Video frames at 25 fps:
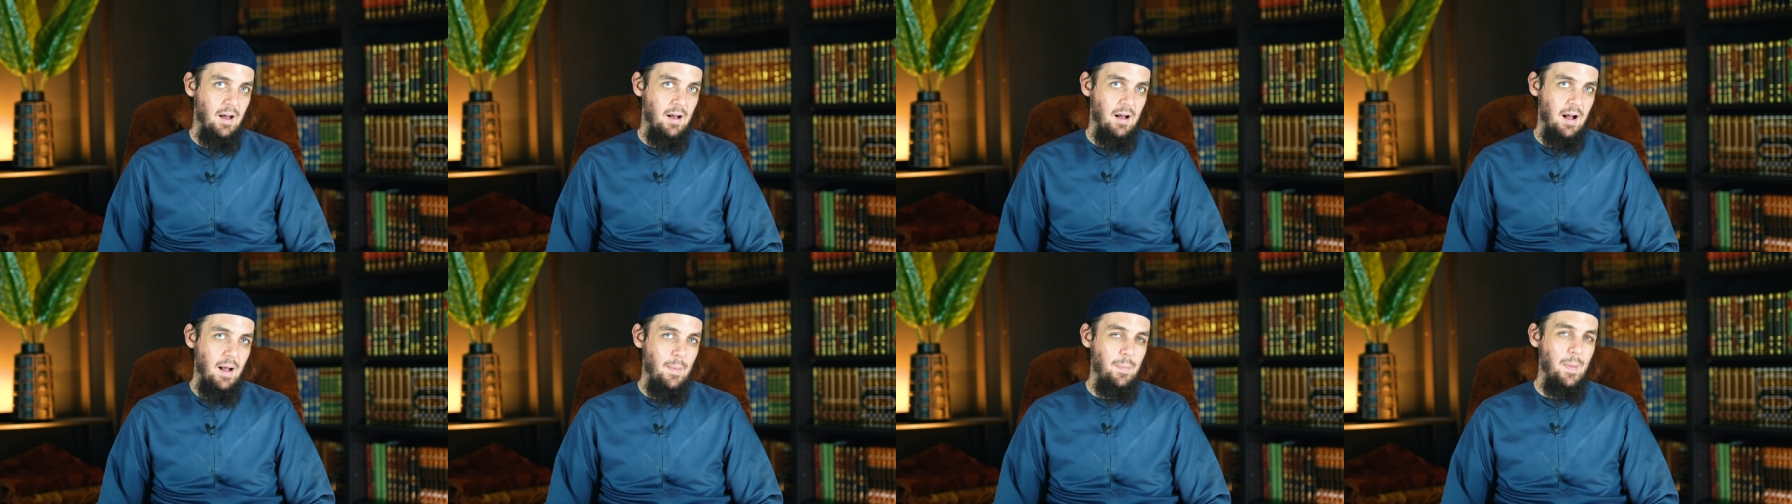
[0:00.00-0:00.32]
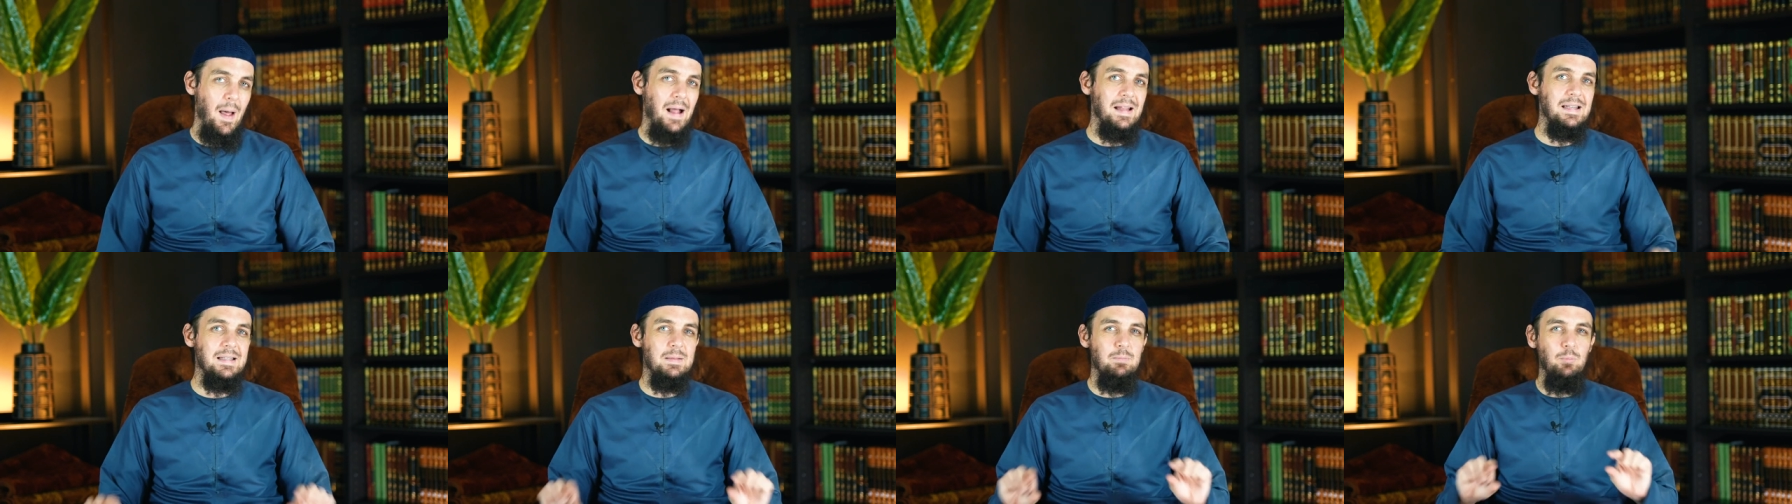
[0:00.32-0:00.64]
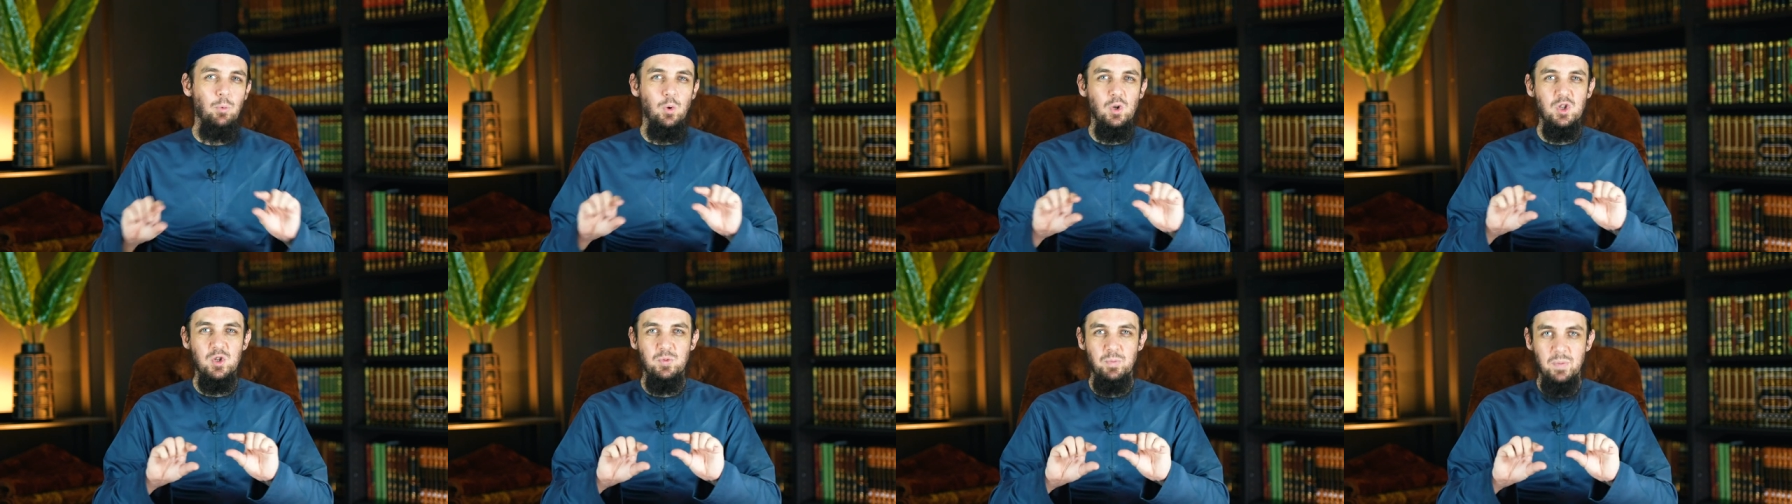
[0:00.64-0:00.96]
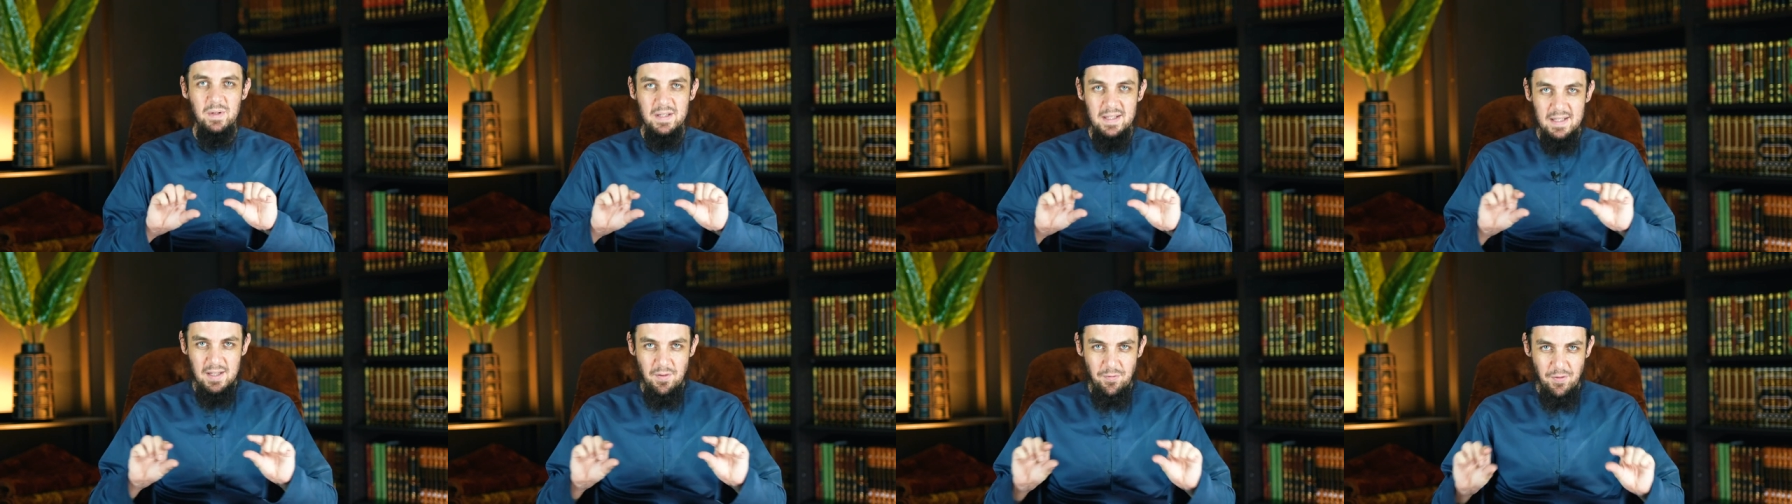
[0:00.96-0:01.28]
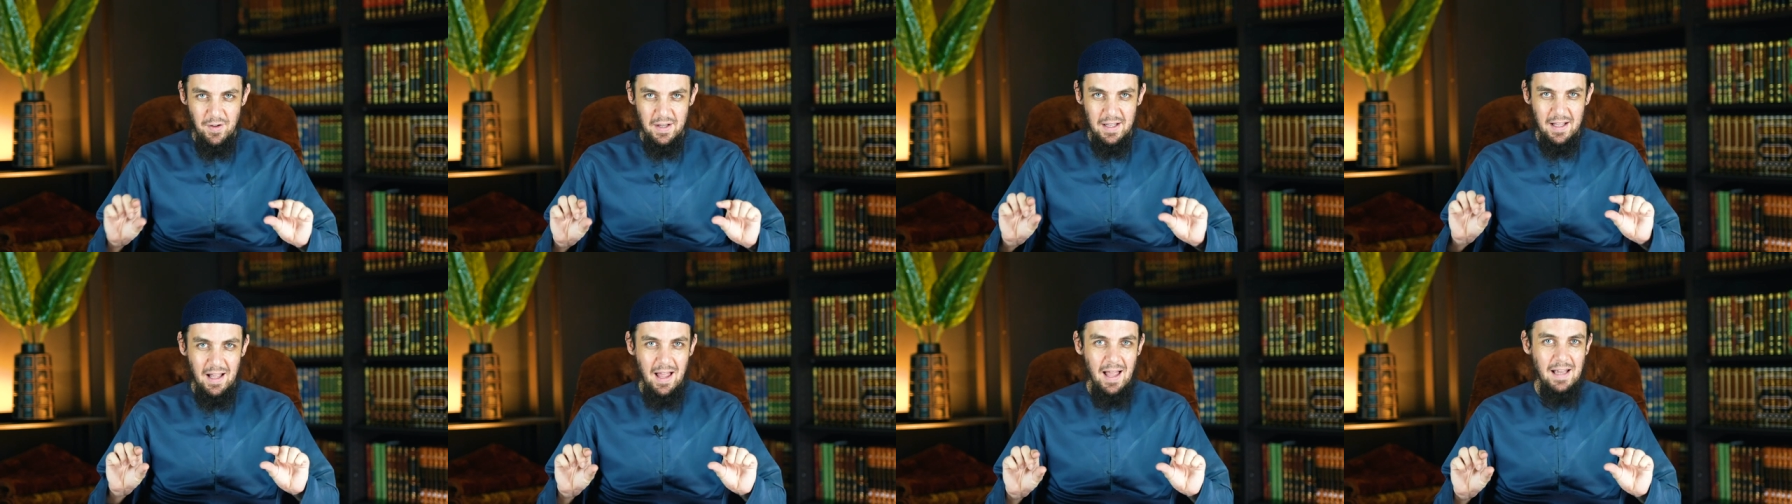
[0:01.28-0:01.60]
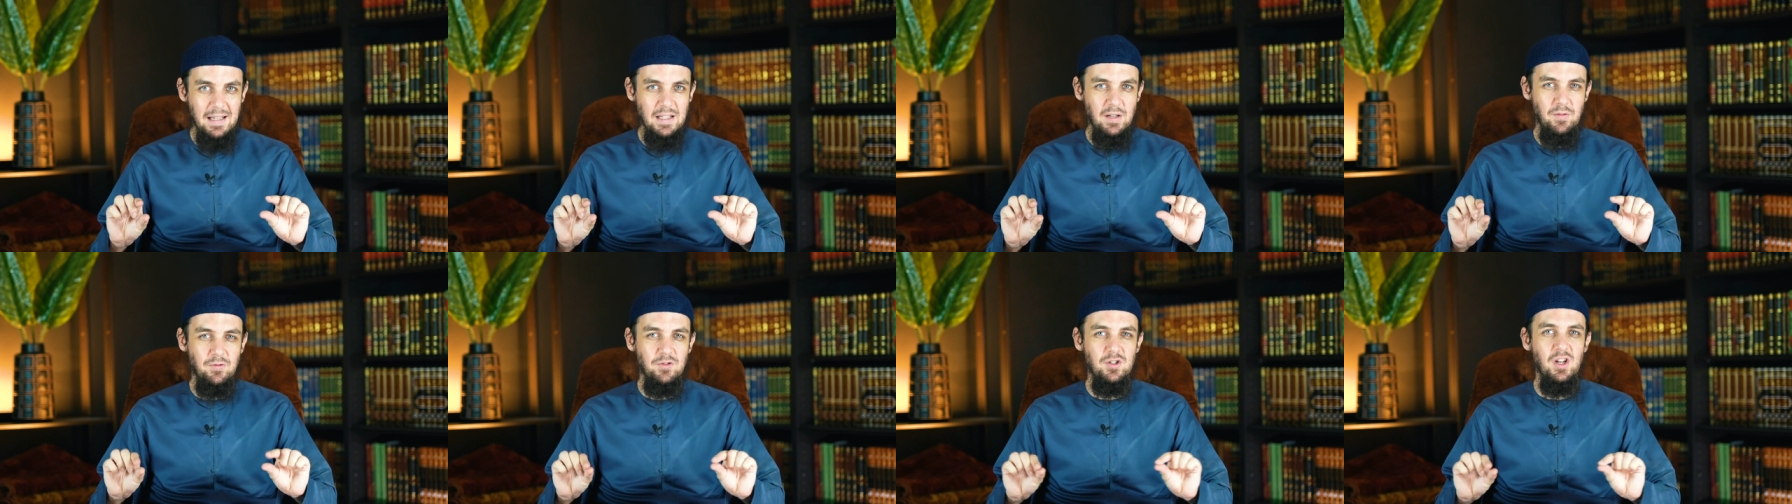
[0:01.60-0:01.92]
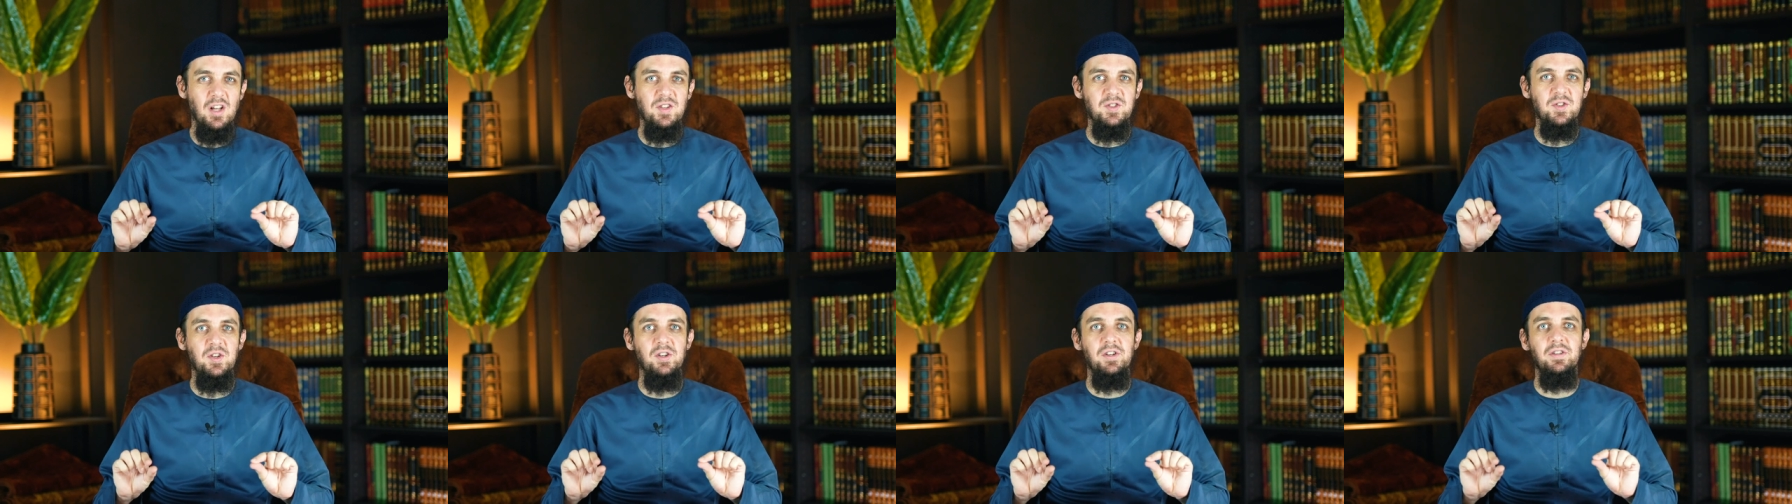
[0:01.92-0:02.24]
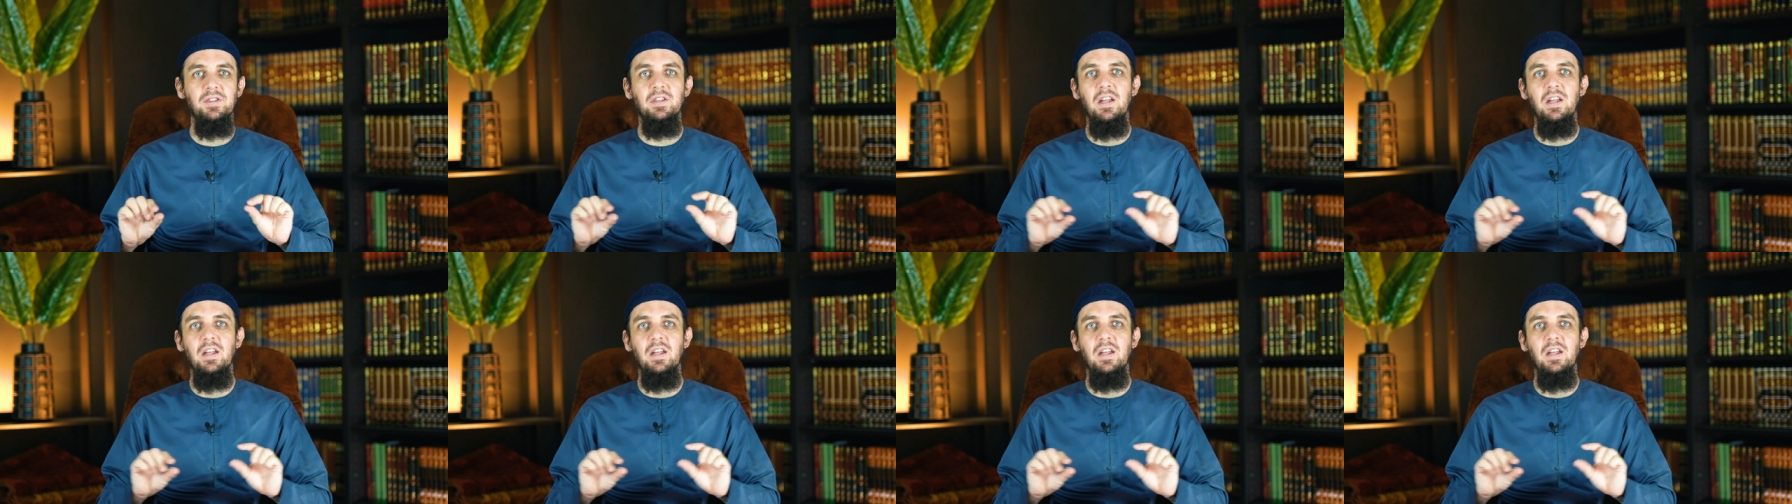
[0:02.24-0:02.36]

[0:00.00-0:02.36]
And that's more specific kind of nasr